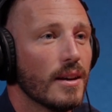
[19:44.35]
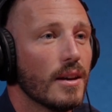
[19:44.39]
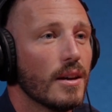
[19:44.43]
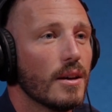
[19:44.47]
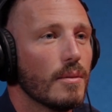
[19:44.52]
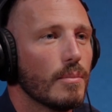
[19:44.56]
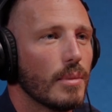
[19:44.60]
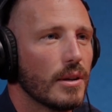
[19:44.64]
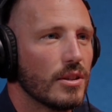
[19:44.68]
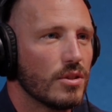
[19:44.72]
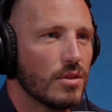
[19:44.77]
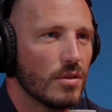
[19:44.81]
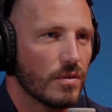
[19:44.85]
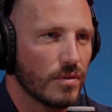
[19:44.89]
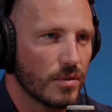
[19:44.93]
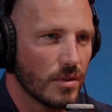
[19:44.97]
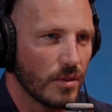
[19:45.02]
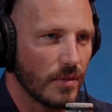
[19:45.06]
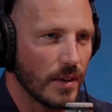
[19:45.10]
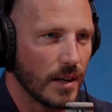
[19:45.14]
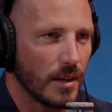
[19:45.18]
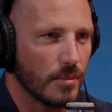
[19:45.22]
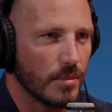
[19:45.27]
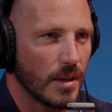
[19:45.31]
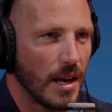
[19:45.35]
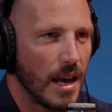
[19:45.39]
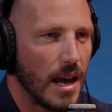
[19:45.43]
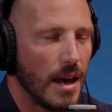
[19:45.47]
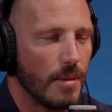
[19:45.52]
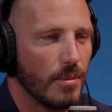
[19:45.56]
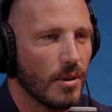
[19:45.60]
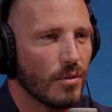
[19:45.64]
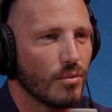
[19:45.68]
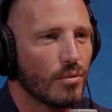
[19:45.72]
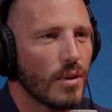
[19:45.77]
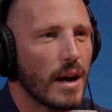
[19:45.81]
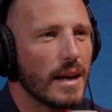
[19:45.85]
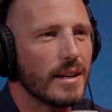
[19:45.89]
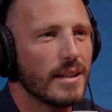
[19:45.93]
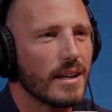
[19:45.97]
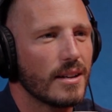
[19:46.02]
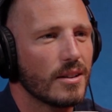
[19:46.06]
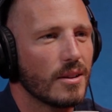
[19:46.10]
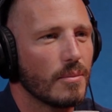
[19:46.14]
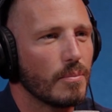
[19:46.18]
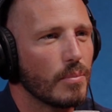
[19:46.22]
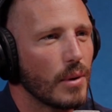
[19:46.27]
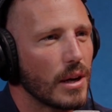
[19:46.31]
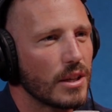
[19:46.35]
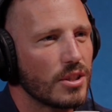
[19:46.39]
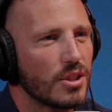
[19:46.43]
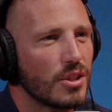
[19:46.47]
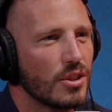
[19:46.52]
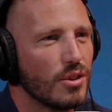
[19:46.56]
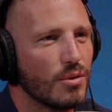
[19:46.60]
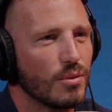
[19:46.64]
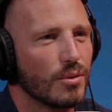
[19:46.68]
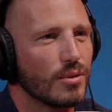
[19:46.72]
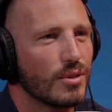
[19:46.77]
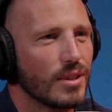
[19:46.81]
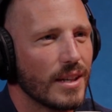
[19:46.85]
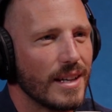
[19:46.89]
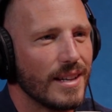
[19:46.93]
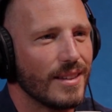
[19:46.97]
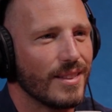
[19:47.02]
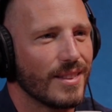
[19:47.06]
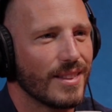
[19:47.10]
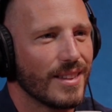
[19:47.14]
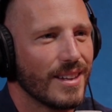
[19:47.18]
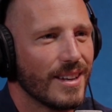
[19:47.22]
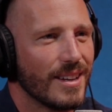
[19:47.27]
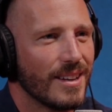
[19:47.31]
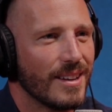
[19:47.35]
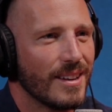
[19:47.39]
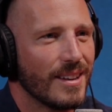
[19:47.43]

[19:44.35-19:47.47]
but you've developed the habit, right down to brushing your teeth.